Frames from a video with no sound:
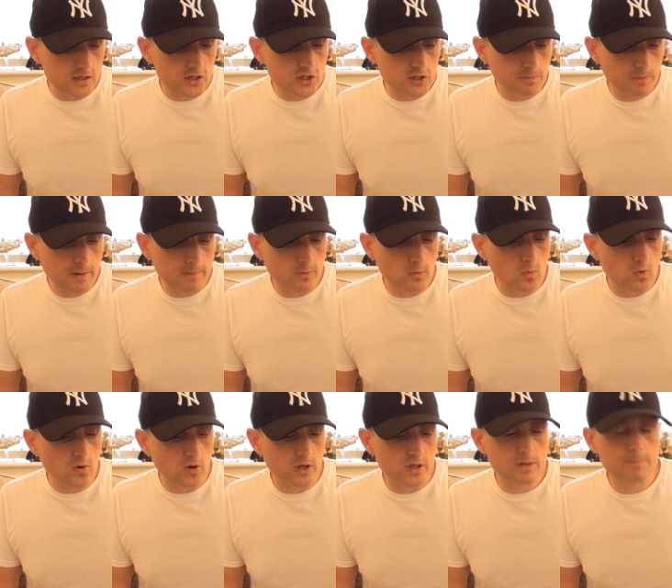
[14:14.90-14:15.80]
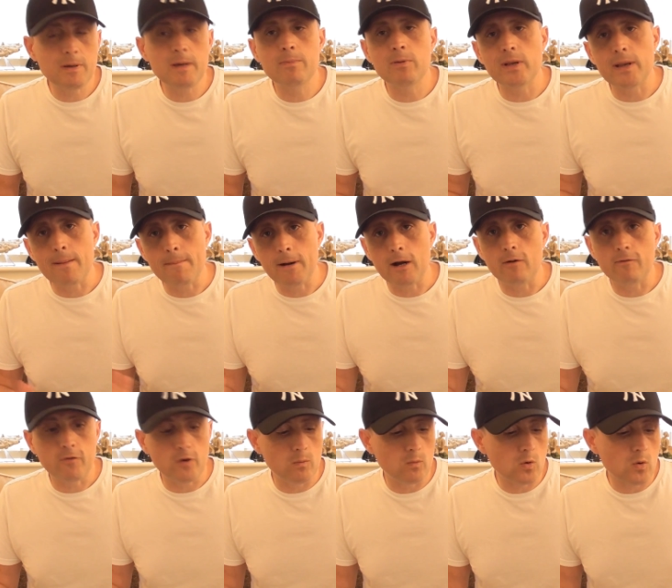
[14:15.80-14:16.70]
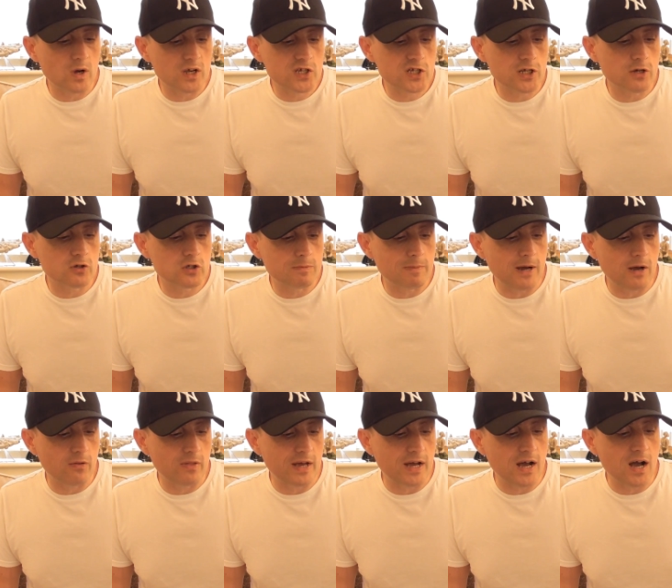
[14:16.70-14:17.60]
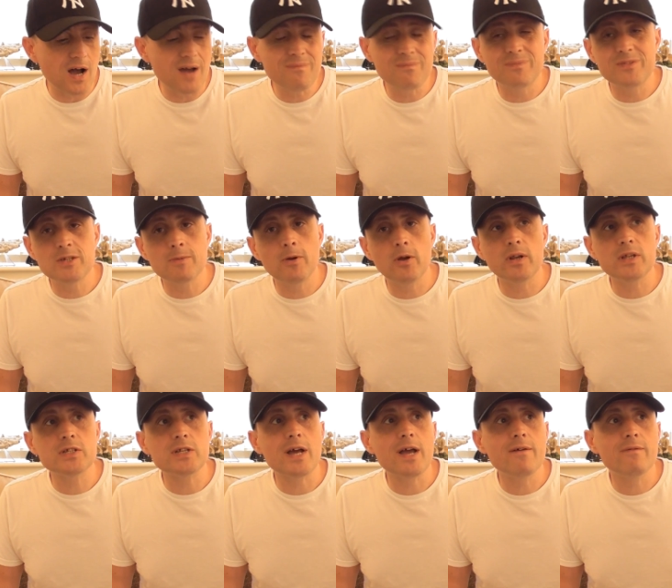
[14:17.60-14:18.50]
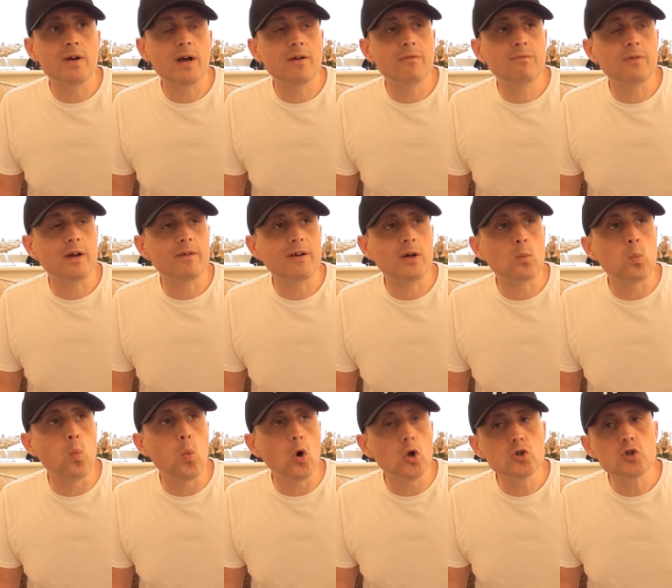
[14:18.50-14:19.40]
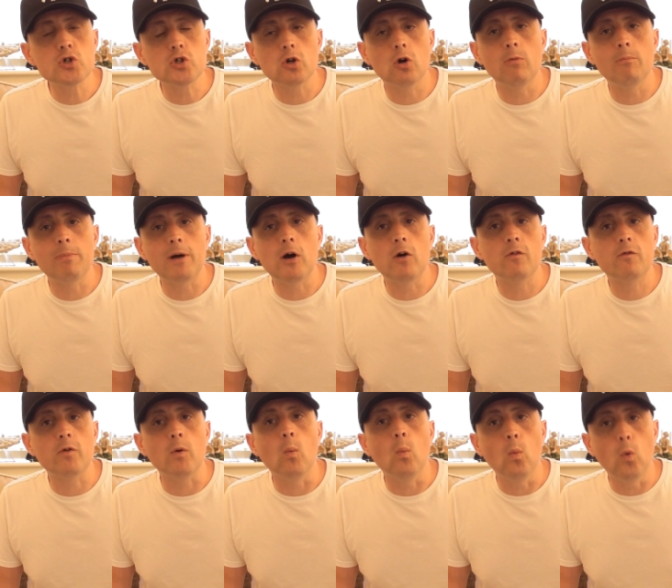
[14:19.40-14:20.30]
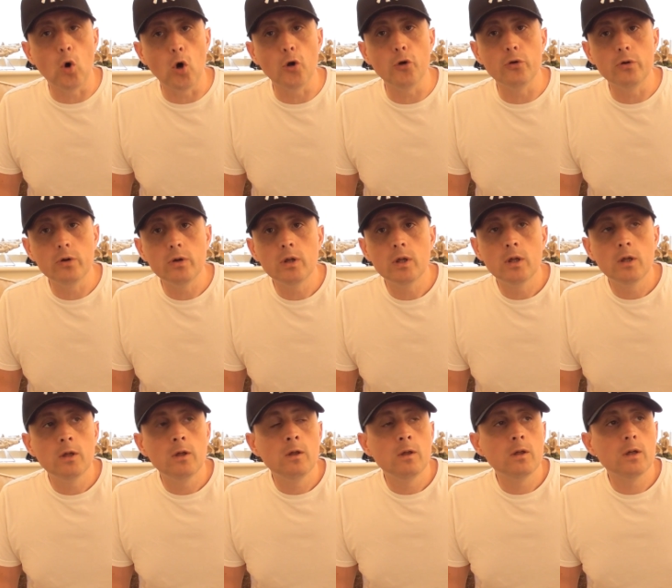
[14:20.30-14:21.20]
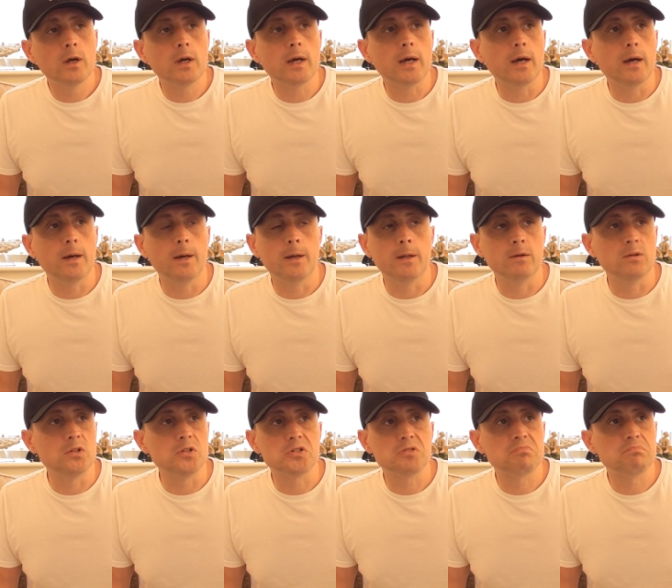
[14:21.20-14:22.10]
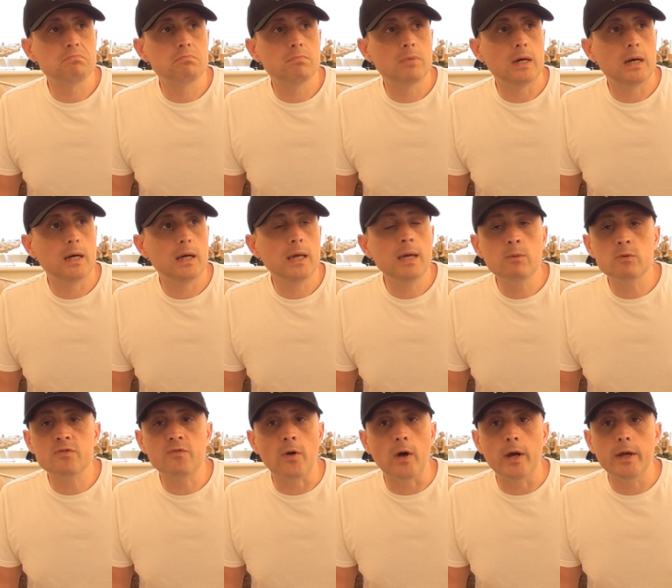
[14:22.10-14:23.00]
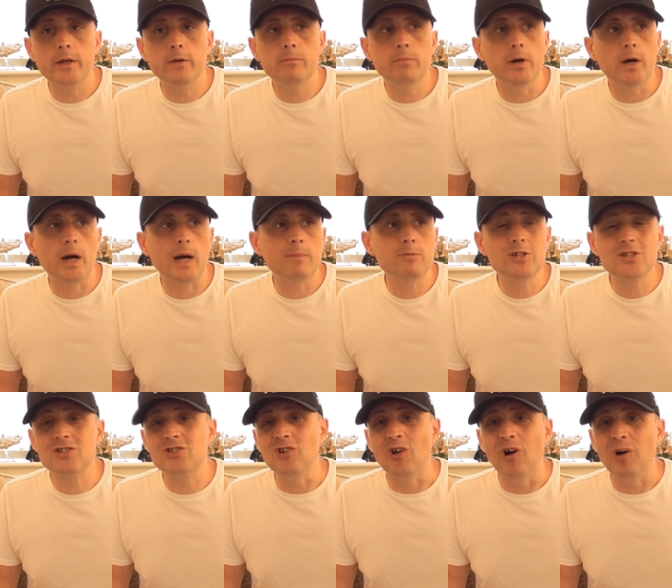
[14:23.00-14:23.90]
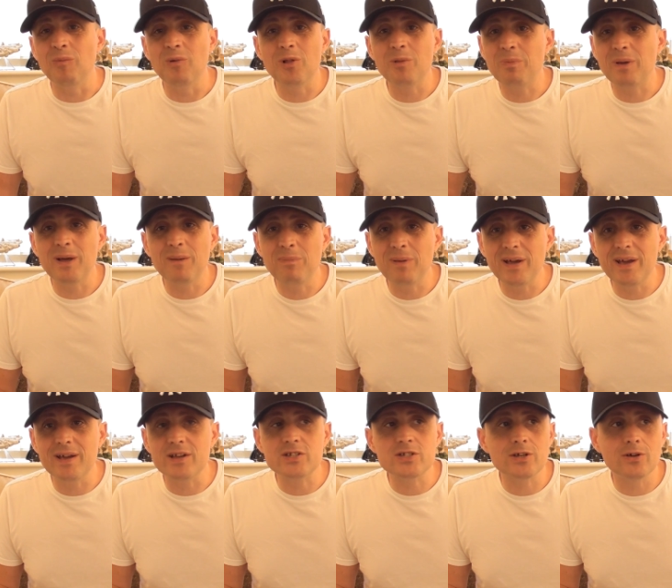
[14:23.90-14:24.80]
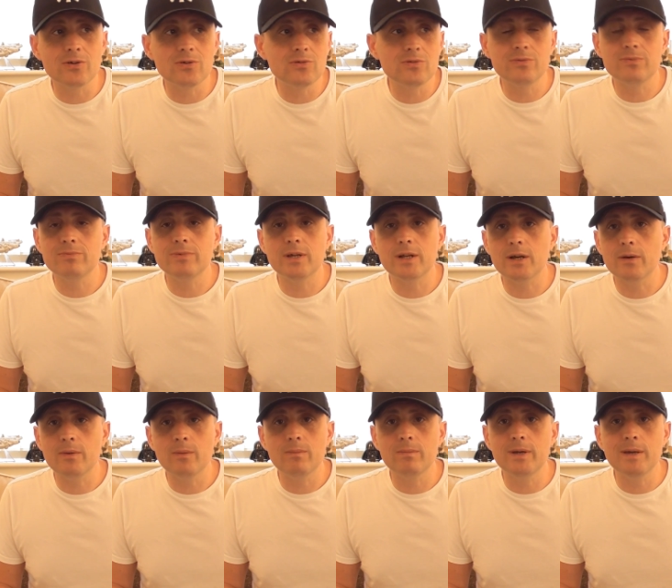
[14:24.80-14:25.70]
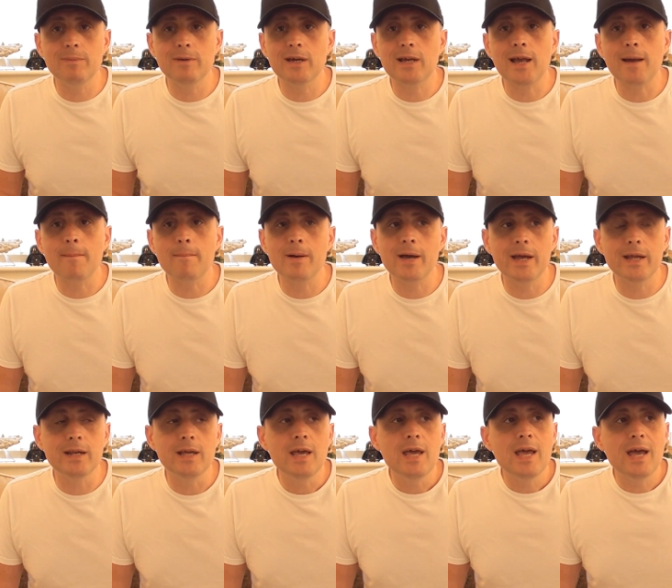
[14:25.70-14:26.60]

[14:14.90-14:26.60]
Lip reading: So people at Battlefront were quite stoked about that. To be honest, I've had one shot on Battlefront 1, and it was fine, but I'm just not a multiplayer player, so, you know, give me a campaign.